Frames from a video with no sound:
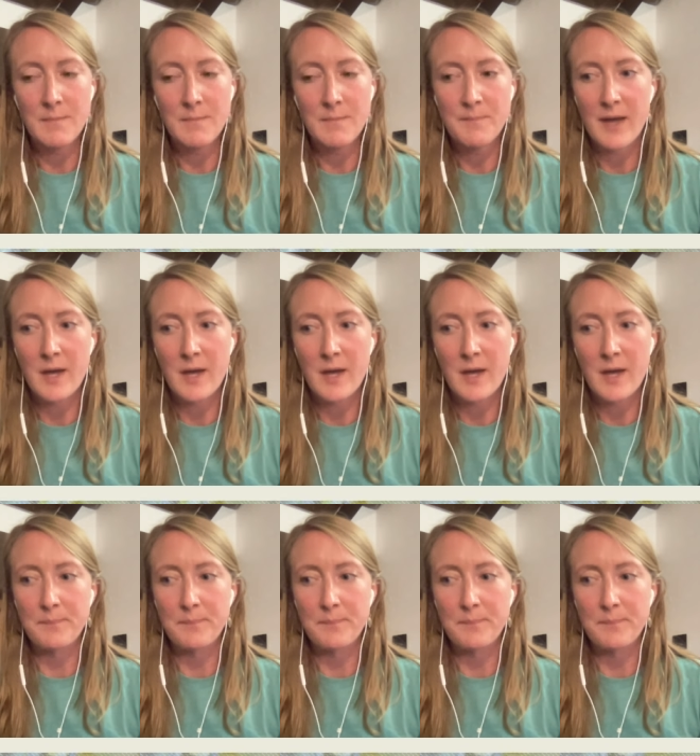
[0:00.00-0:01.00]
And
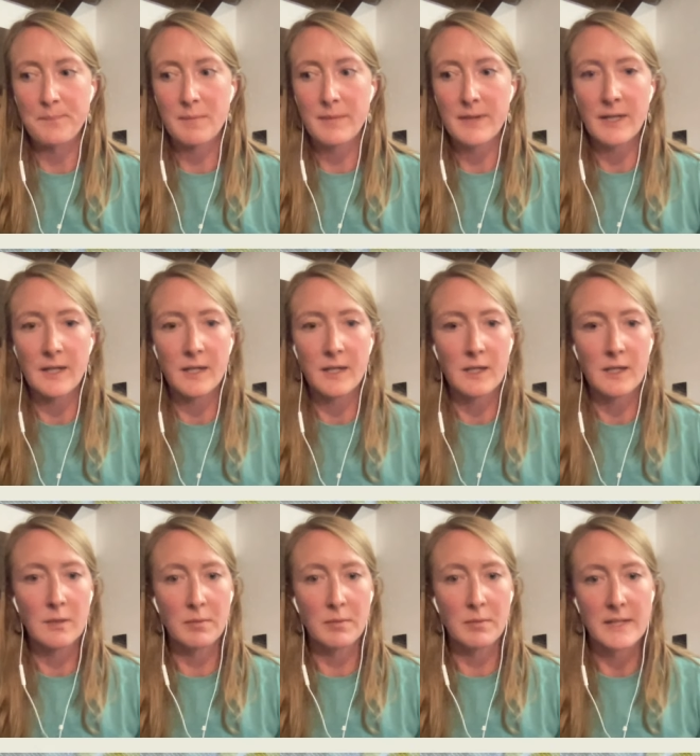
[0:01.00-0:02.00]
being
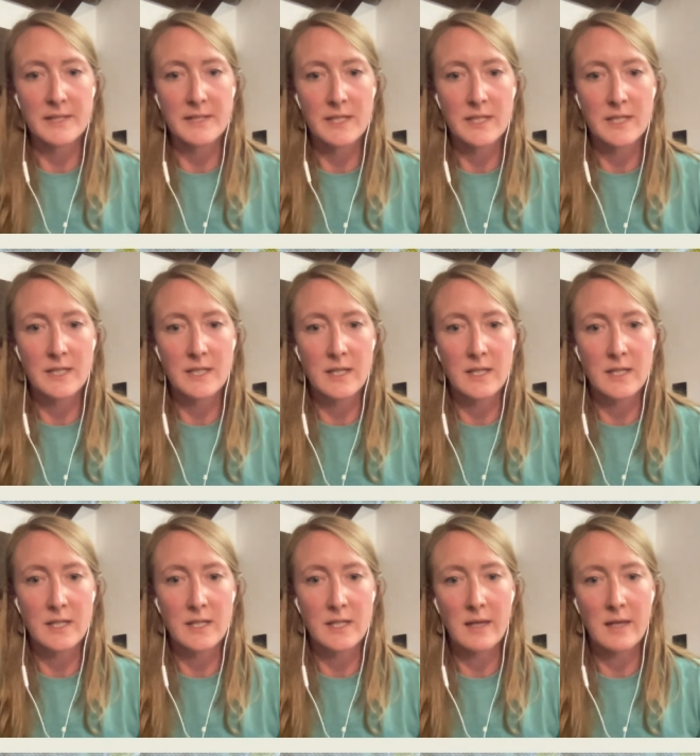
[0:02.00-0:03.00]
complacent in that is
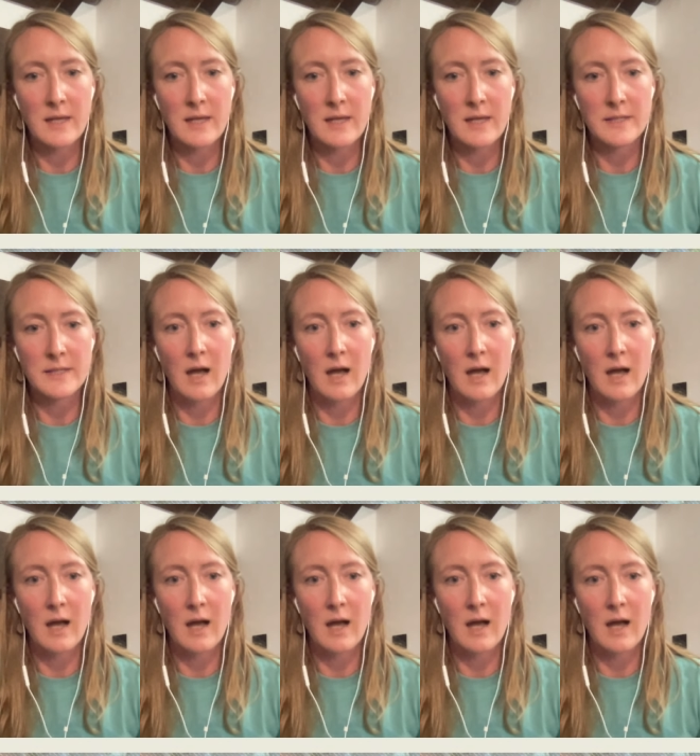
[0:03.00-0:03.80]
not going to,